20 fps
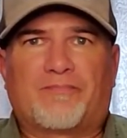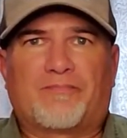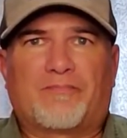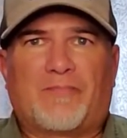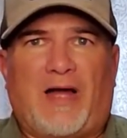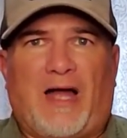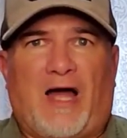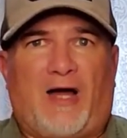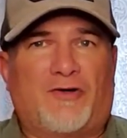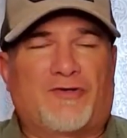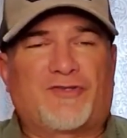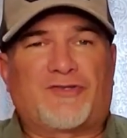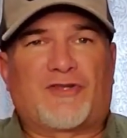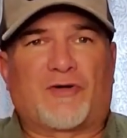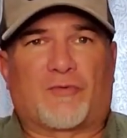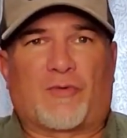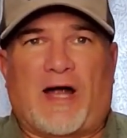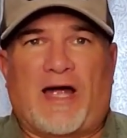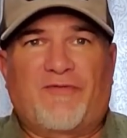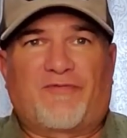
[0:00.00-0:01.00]
how's the
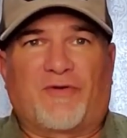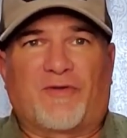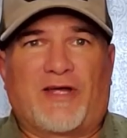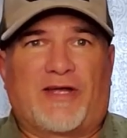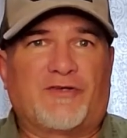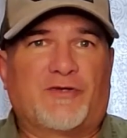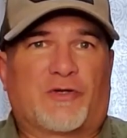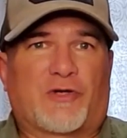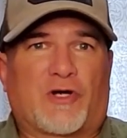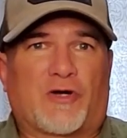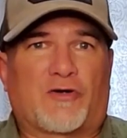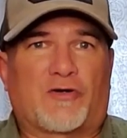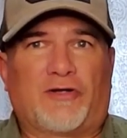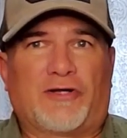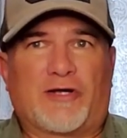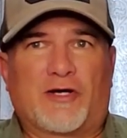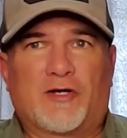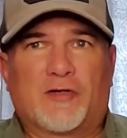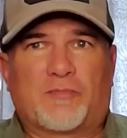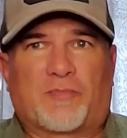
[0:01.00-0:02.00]
rifle that you
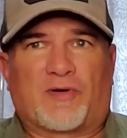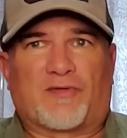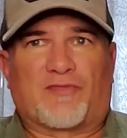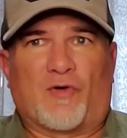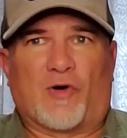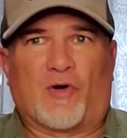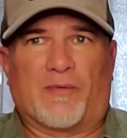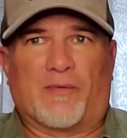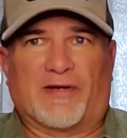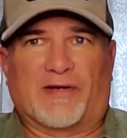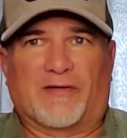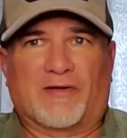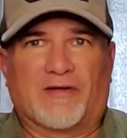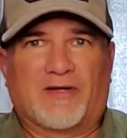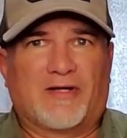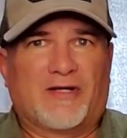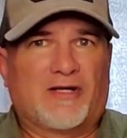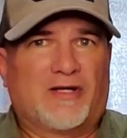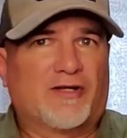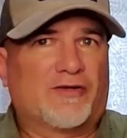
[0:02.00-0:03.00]
currently own performing?
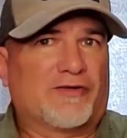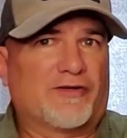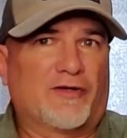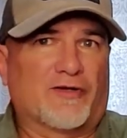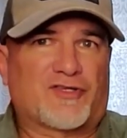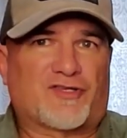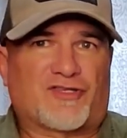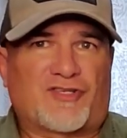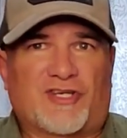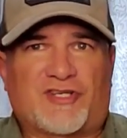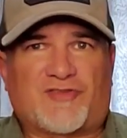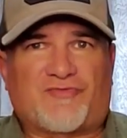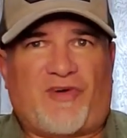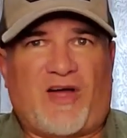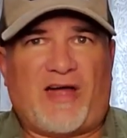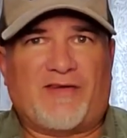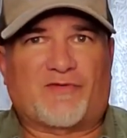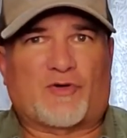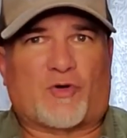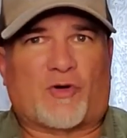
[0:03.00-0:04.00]

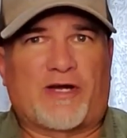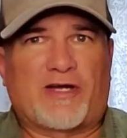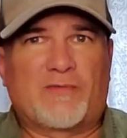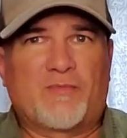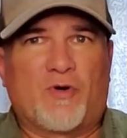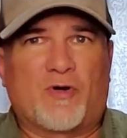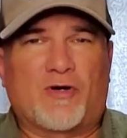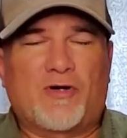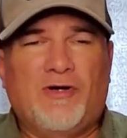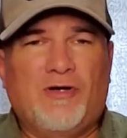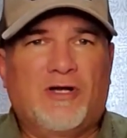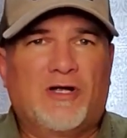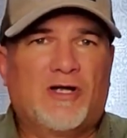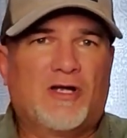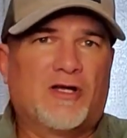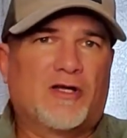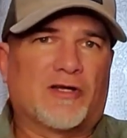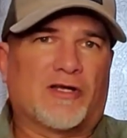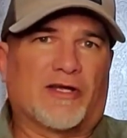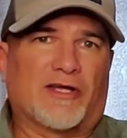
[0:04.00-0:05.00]
6.5 Creedmoor
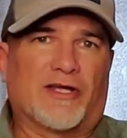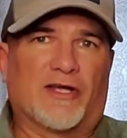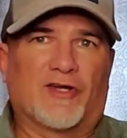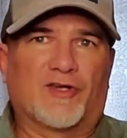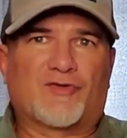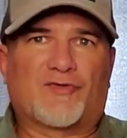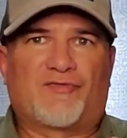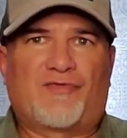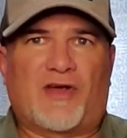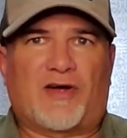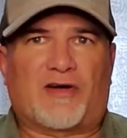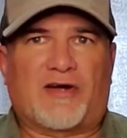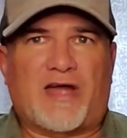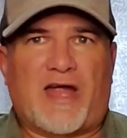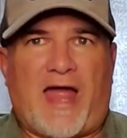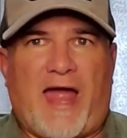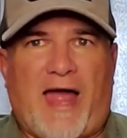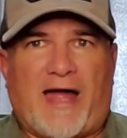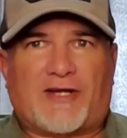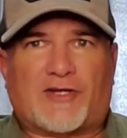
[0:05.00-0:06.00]
is
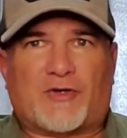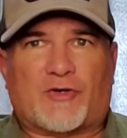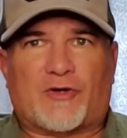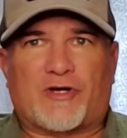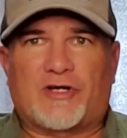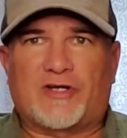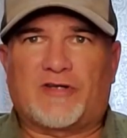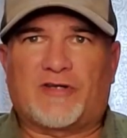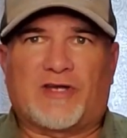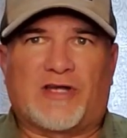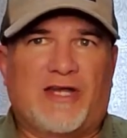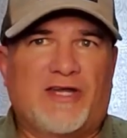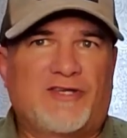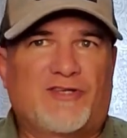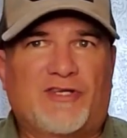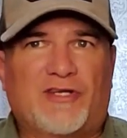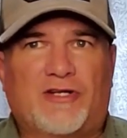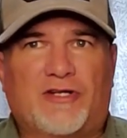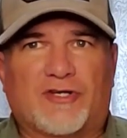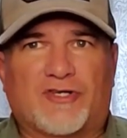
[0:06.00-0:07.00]
very accurate,
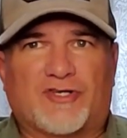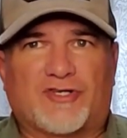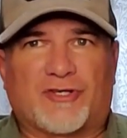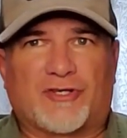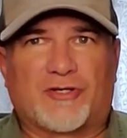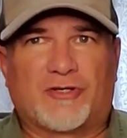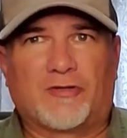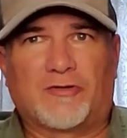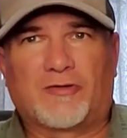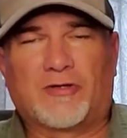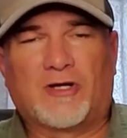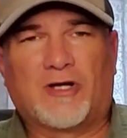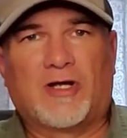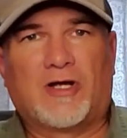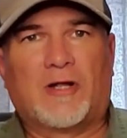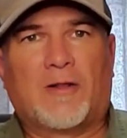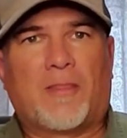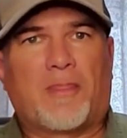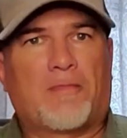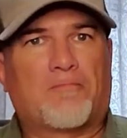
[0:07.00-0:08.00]
easy to shoot,
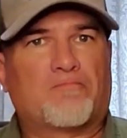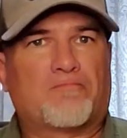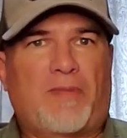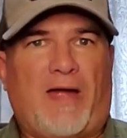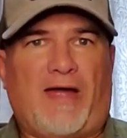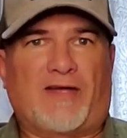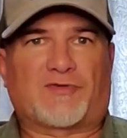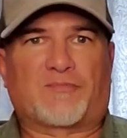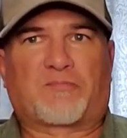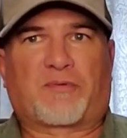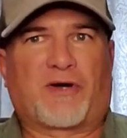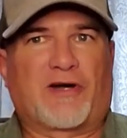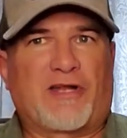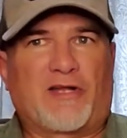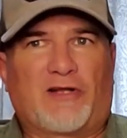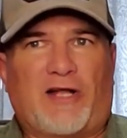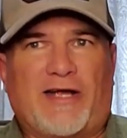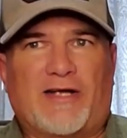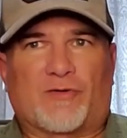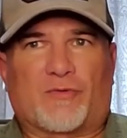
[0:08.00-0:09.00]
has pretty
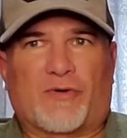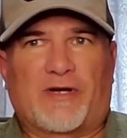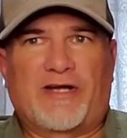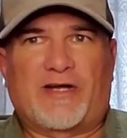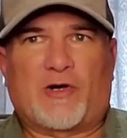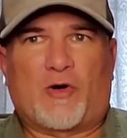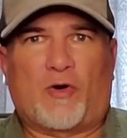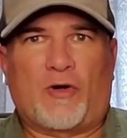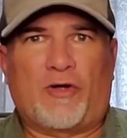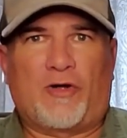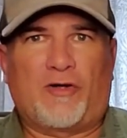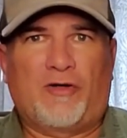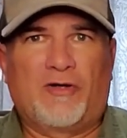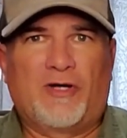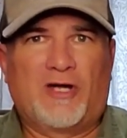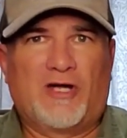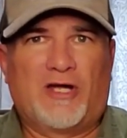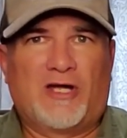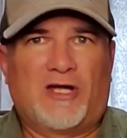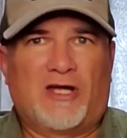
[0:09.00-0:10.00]
light recoil,
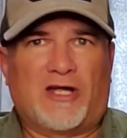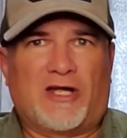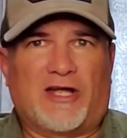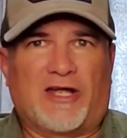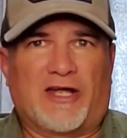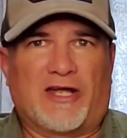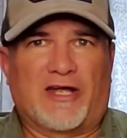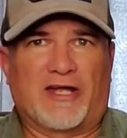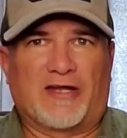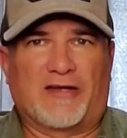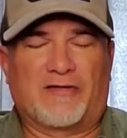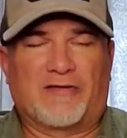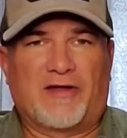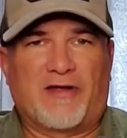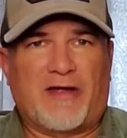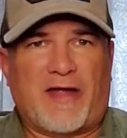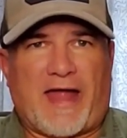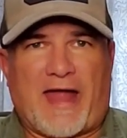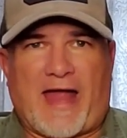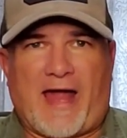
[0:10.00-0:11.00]
and
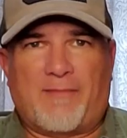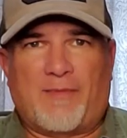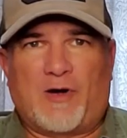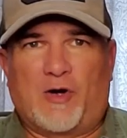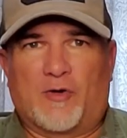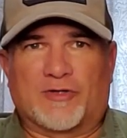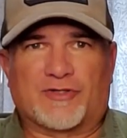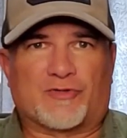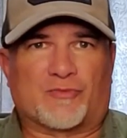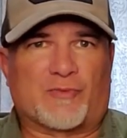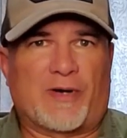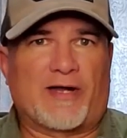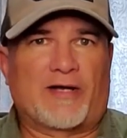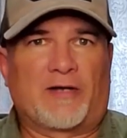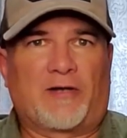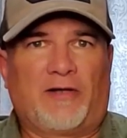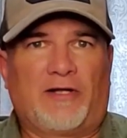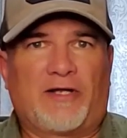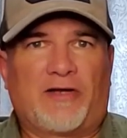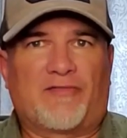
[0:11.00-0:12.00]
ammo is
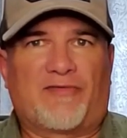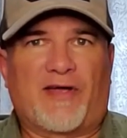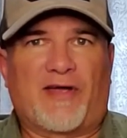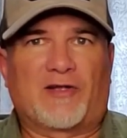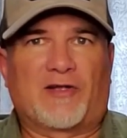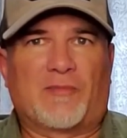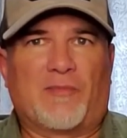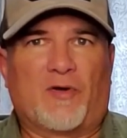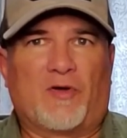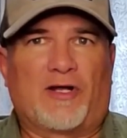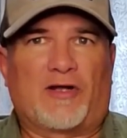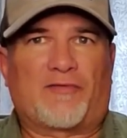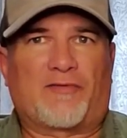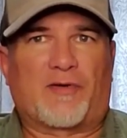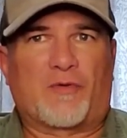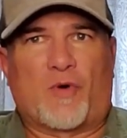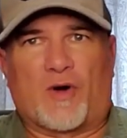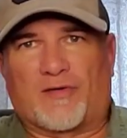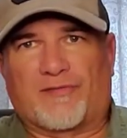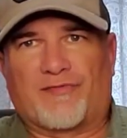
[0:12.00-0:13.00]
readily available
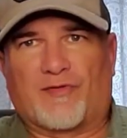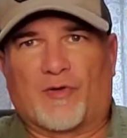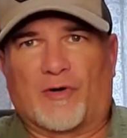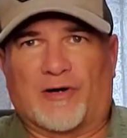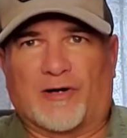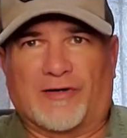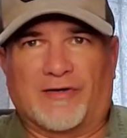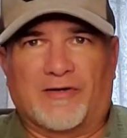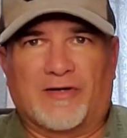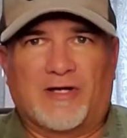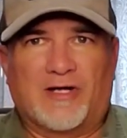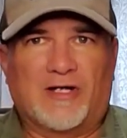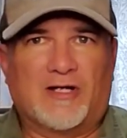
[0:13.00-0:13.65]
everywhere for it.